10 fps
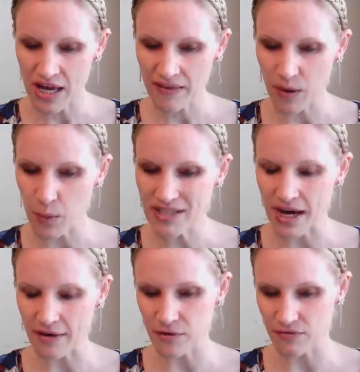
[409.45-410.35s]
they went
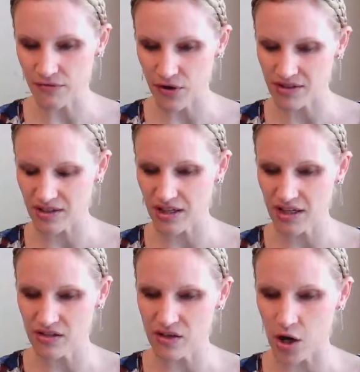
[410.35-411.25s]
after Ferguson and
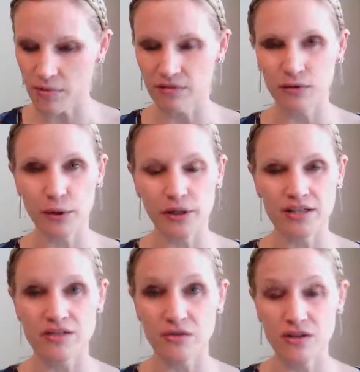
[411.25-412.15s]
his army of
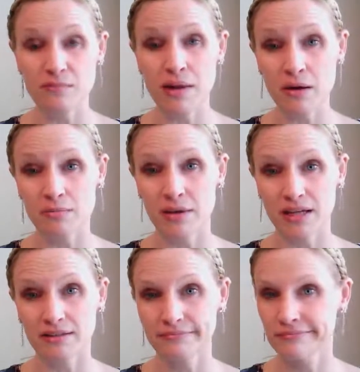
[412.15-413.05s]
loyalists. So these mountain men,